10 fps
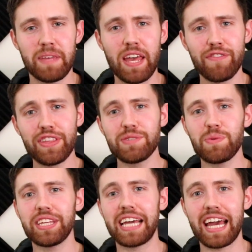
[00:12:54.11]
If this
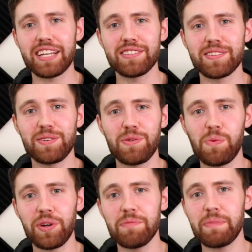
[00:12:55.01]
were the case, you
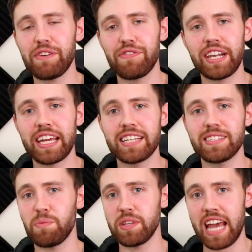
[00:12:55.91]
wouldn't be
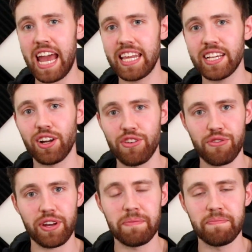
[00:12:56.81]
affiliated with any
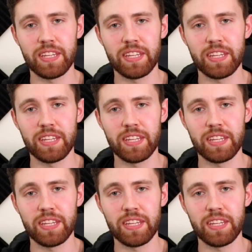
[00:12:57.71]
country.